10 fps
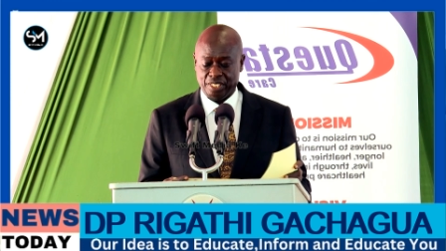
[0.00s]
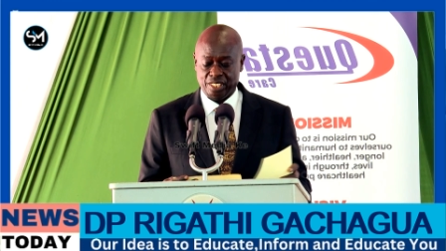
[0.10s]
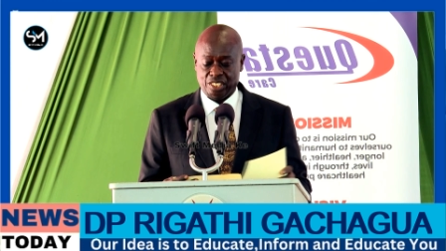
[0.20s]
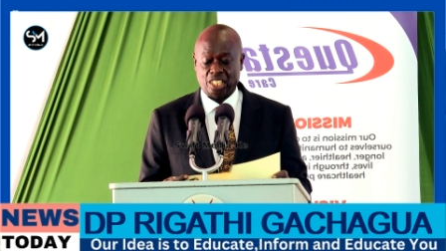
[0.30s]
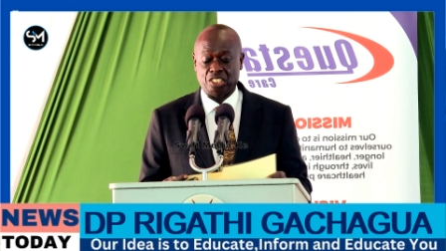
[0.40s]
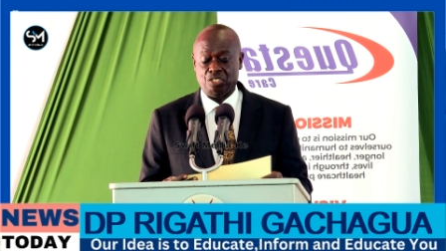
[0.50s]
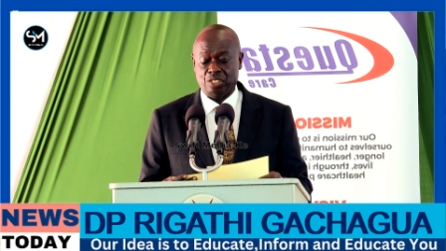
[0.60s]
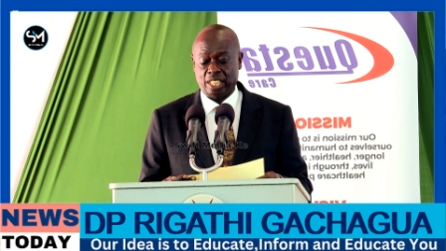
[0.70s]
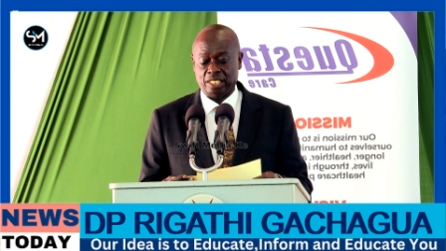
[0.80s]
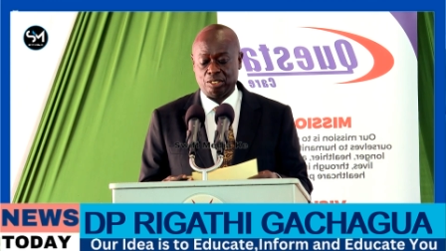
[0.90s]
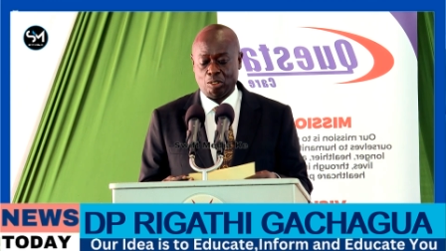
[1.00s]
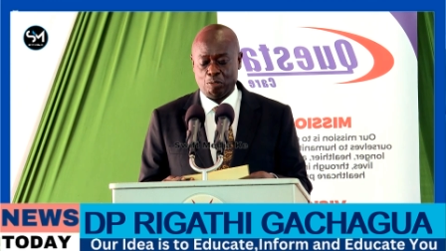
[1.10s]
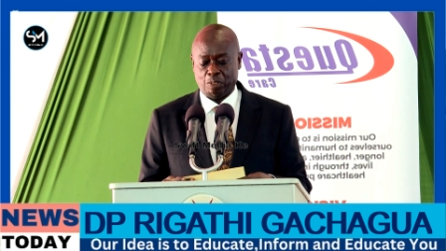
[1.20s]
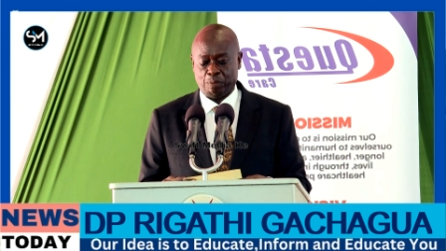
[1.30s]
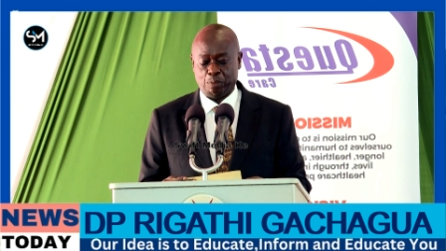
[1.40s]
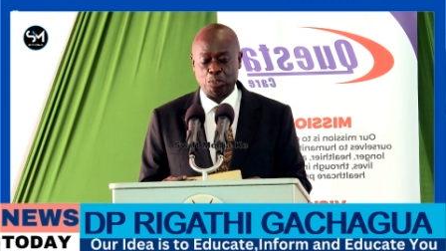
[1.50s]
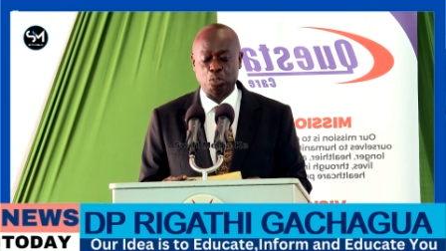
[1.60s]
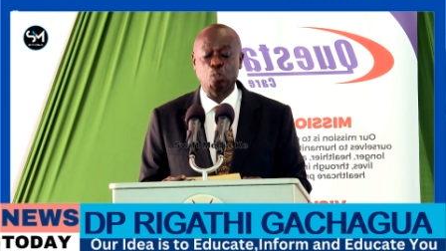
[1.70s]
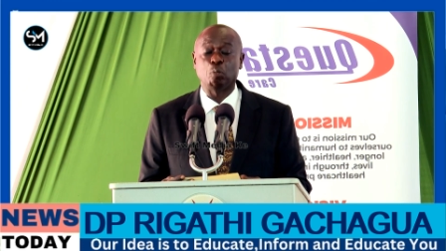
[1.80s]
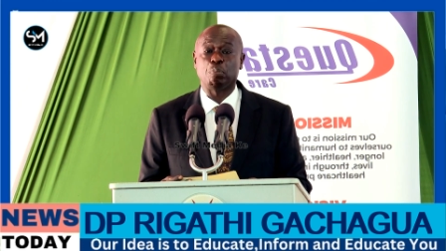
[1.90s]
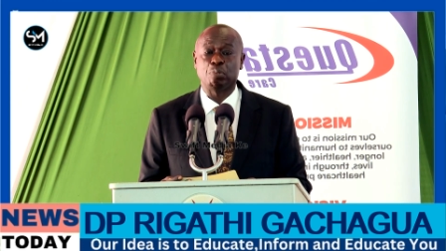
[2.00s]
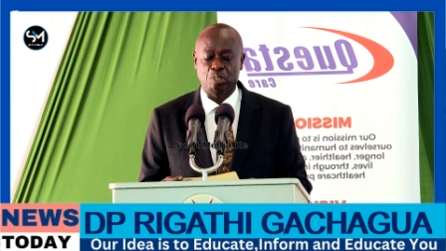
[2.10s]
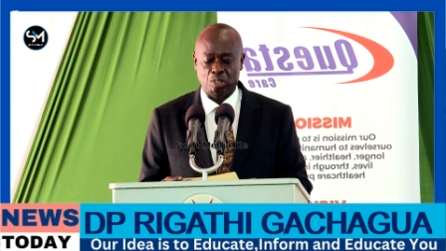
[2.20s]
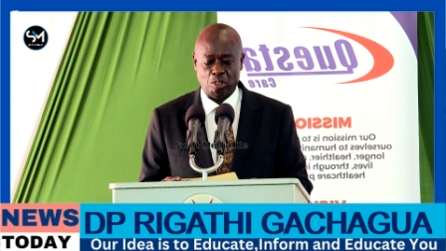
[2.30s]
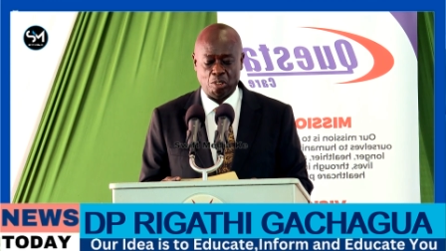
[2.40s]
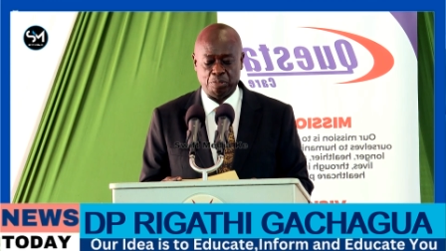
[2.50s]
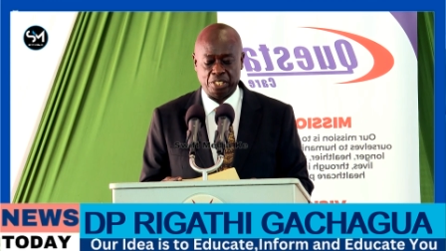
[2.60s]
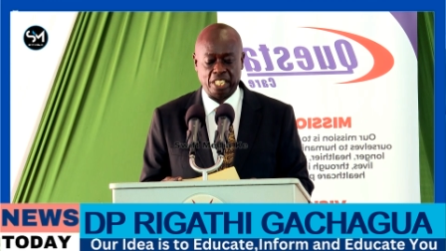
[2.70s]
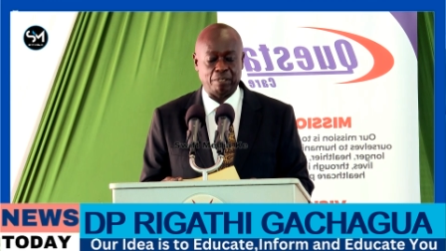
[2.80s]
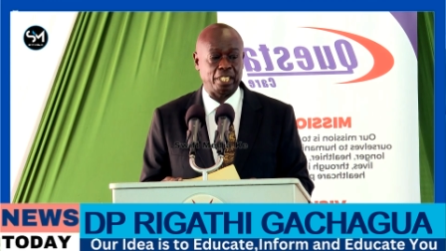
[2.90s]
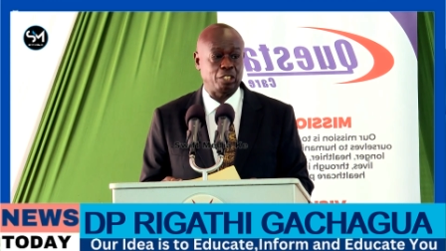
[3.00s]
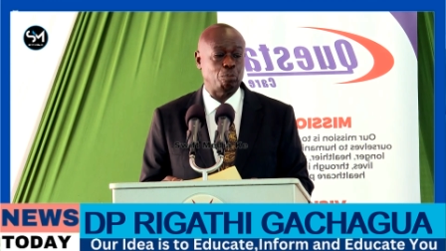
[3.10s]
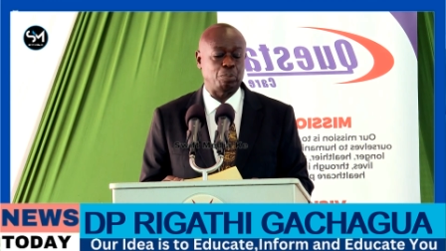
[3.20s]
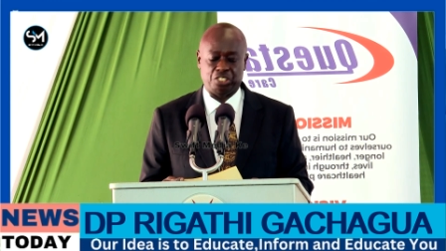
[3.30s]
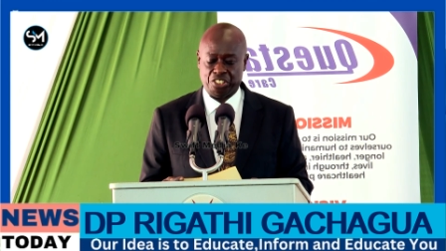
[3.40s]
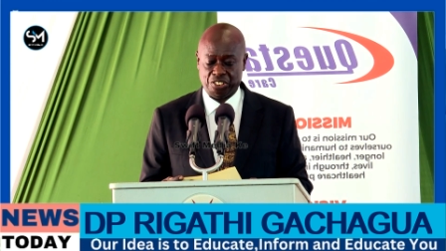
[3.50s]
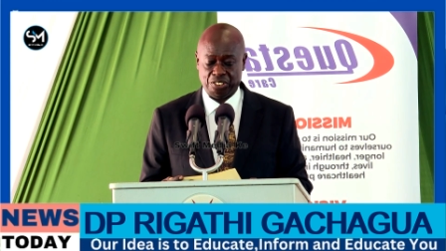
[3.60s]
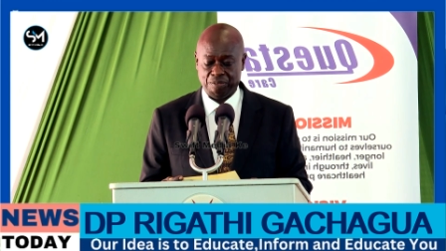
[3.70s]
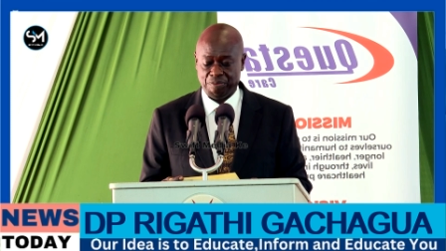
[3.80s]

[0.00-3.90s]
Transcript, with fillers: Such drugs offer false hope of recovery to patients.